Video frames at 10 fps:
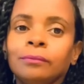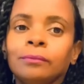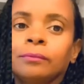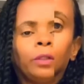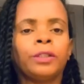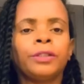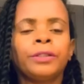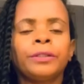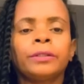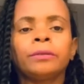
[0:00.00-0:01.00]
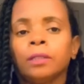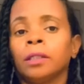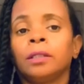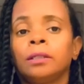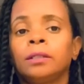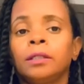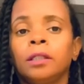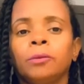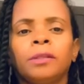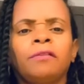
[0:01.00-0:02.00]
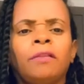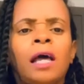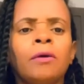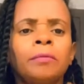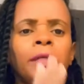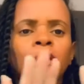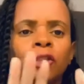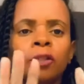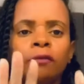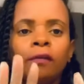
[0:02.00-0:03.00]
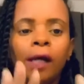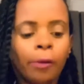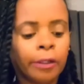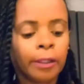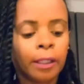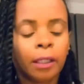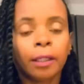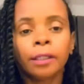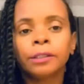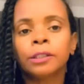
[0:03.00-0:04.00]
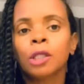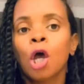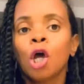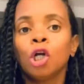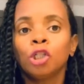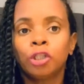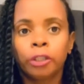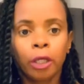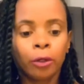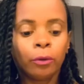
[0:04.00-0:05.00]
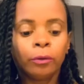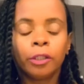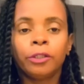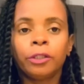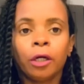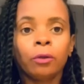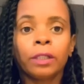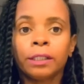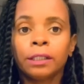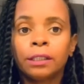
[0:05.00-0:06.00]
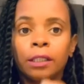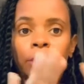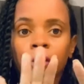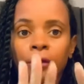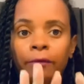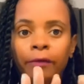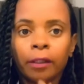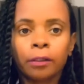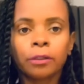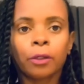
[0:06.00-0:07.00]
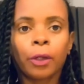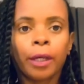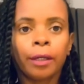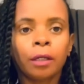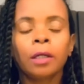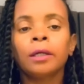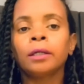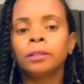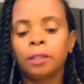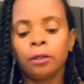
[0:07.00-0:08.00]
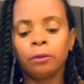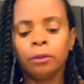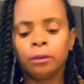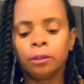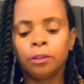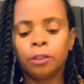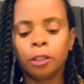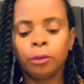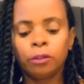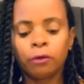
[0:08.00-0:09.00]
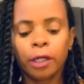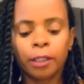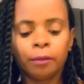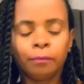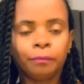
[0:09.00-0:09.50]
When you're dealing with the flour, make sure you flour your hands so the dough doesn't stick to your fingers, okay? So the dough is ready.